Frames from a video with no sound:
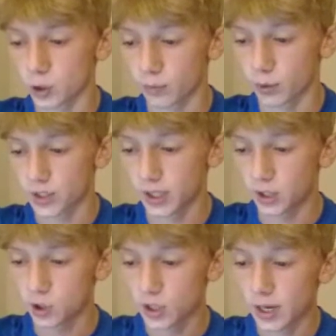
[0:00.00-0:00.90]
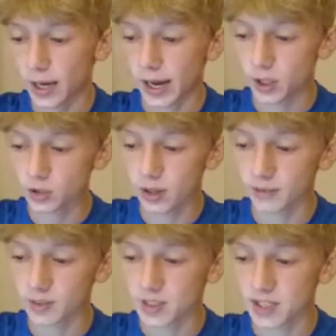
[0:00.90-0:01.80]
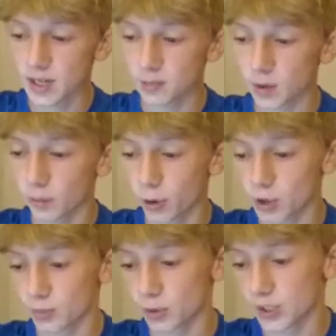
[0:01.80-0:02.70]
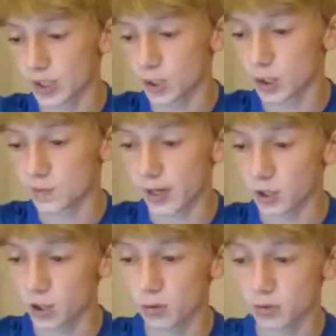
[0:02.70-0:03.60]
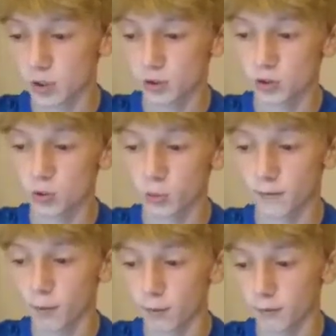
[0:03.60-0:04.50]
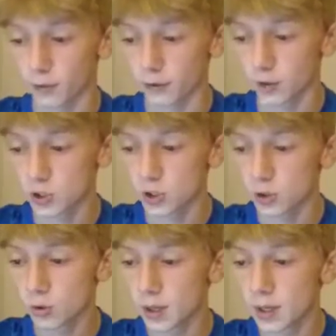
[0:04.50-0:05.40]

percentage. Actually having the same completion percentage as Mac Jones, also 24 for 32.